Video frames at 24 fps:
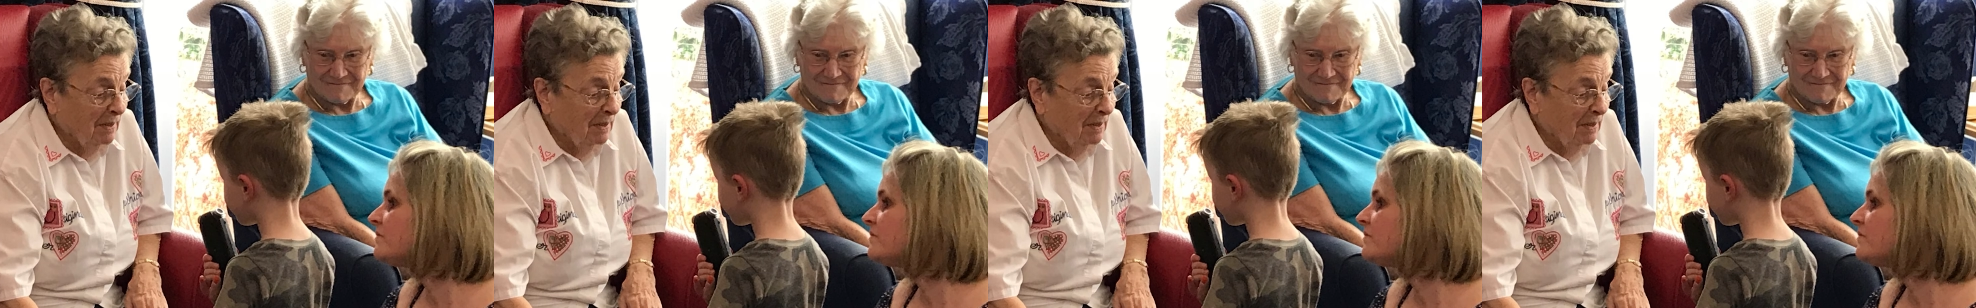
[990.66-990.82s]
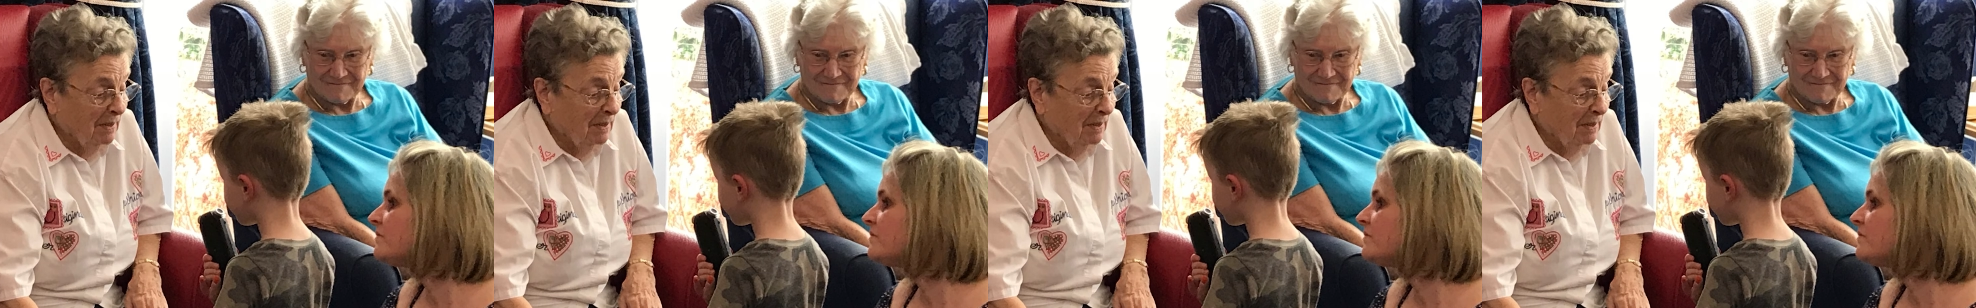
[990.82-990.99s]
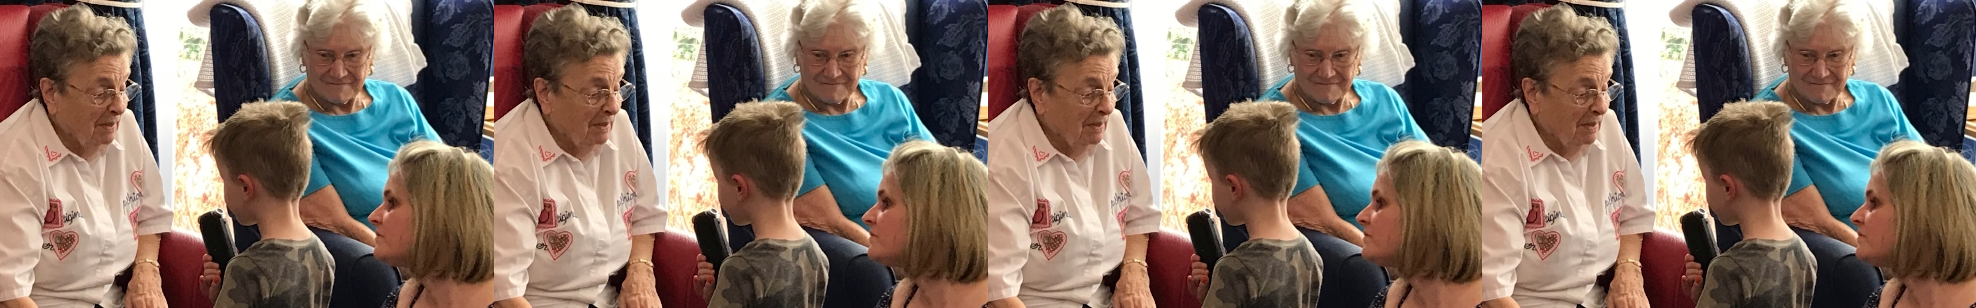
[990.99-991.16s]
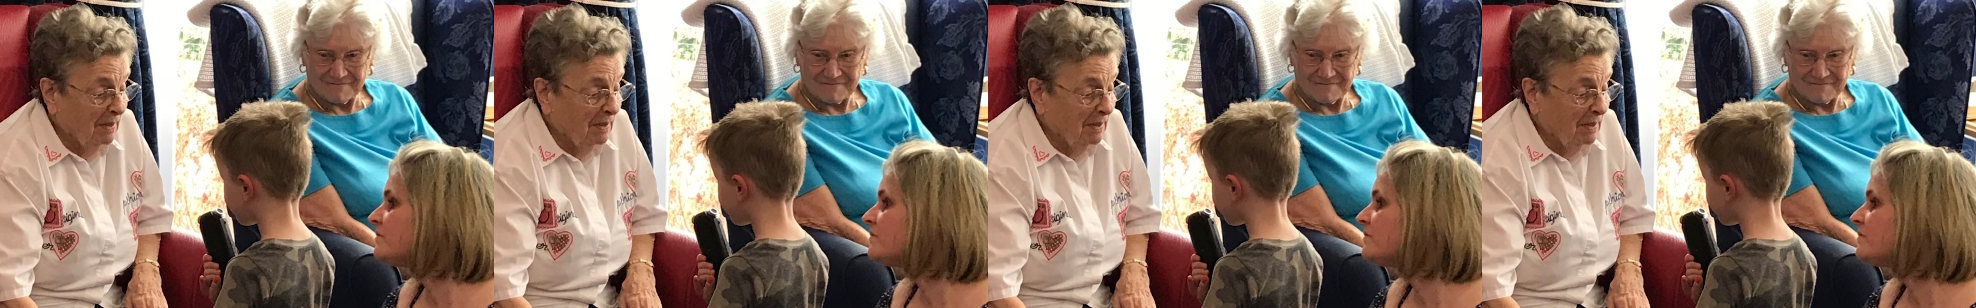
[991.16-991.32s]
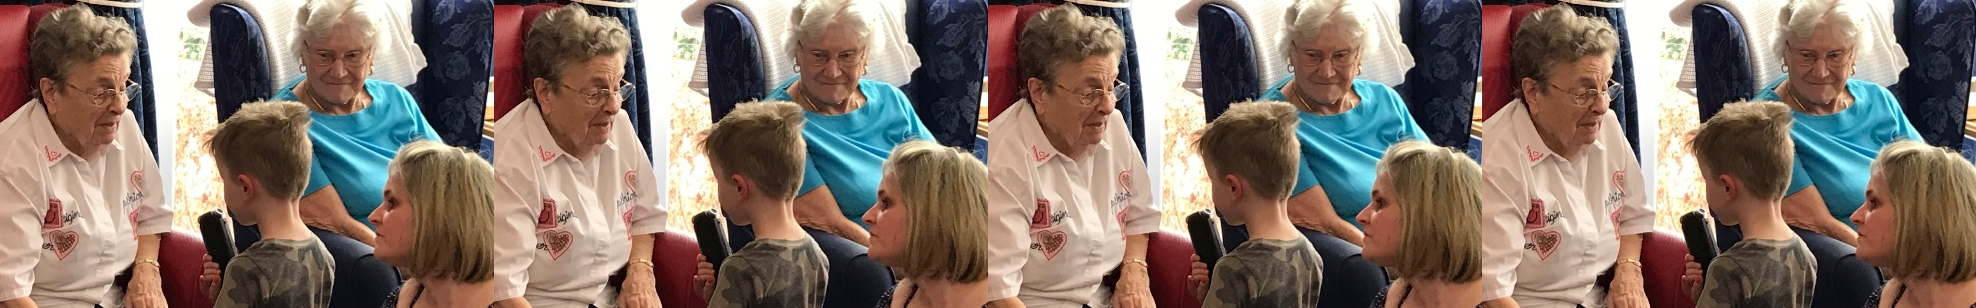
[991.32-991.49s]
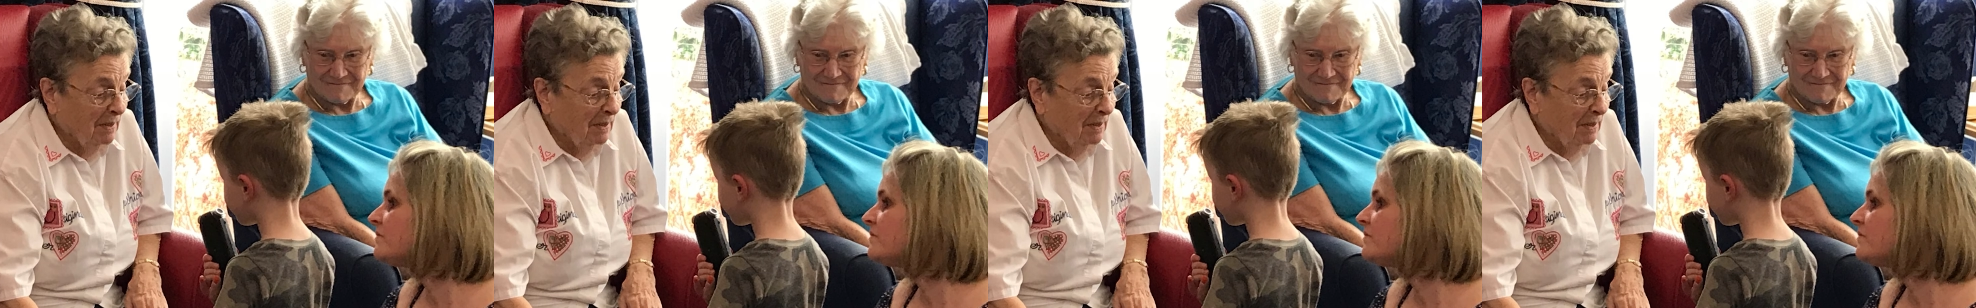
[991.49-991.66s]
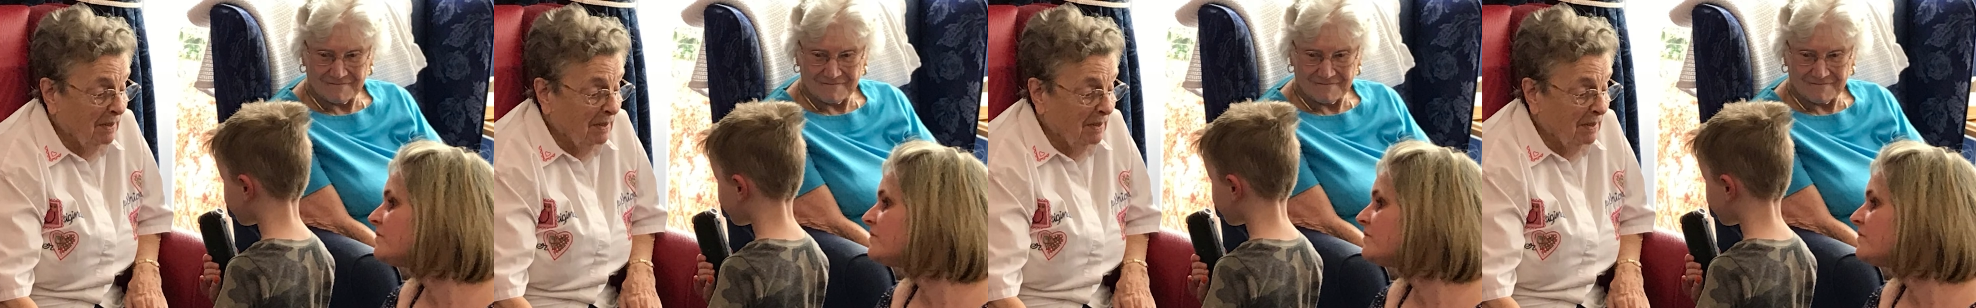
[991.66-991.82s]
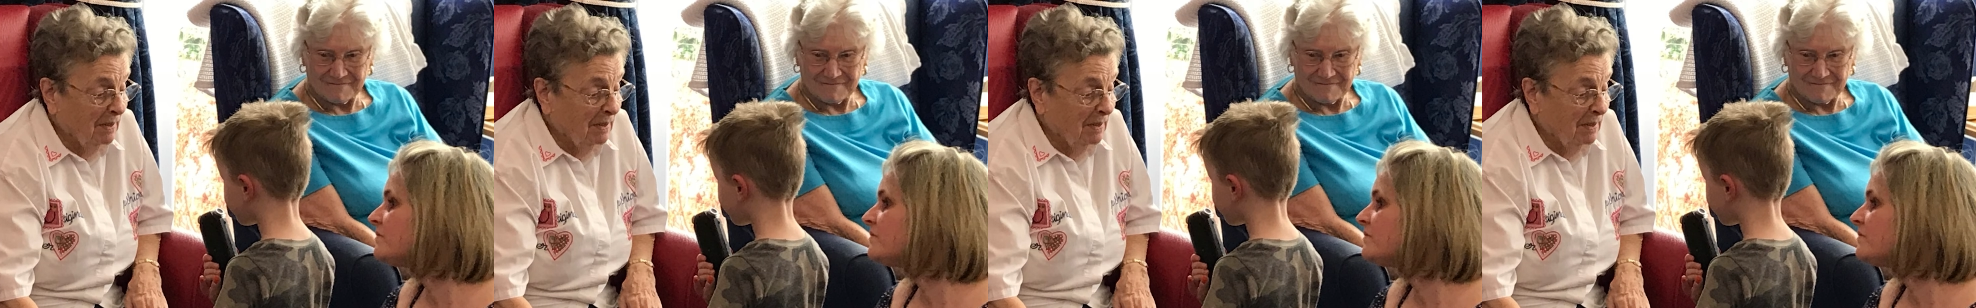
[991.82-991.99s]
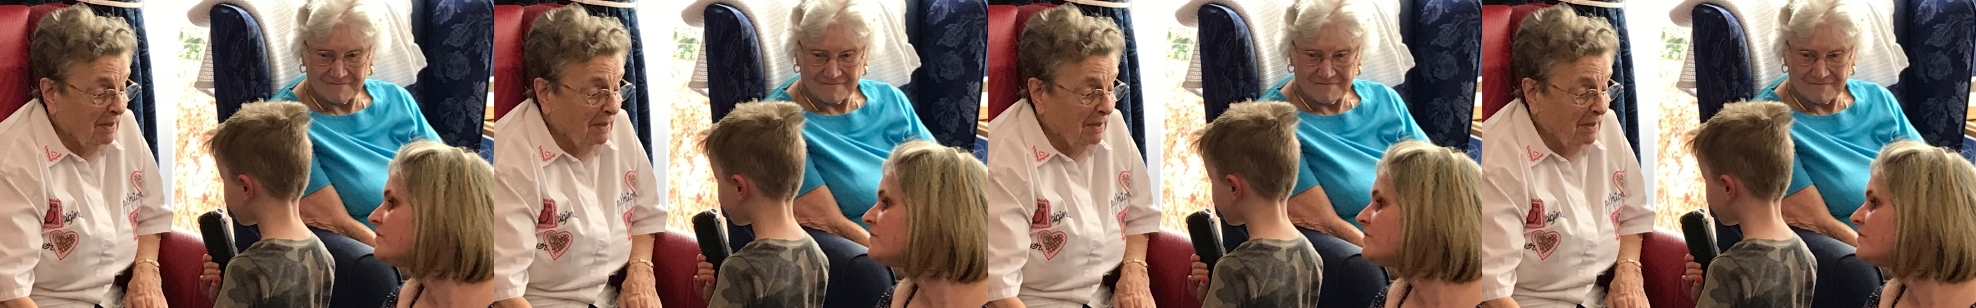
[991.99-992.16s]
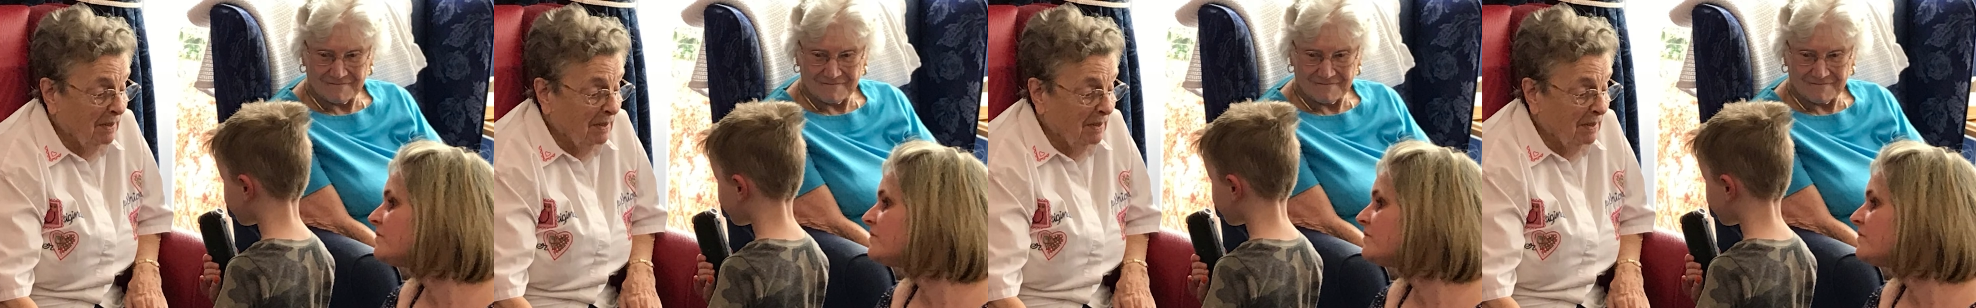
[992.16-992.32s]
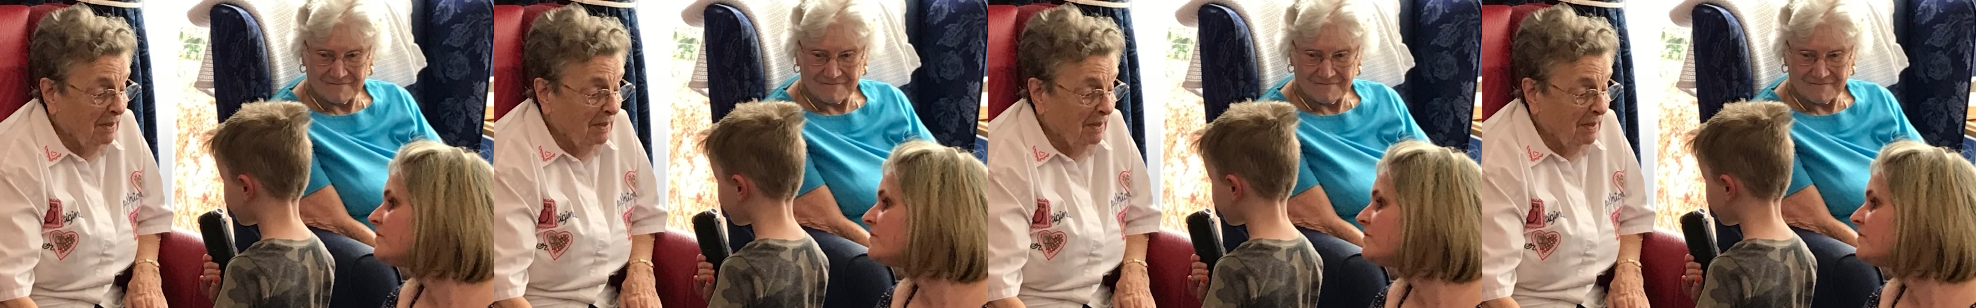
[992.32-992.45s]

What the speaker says: (silence)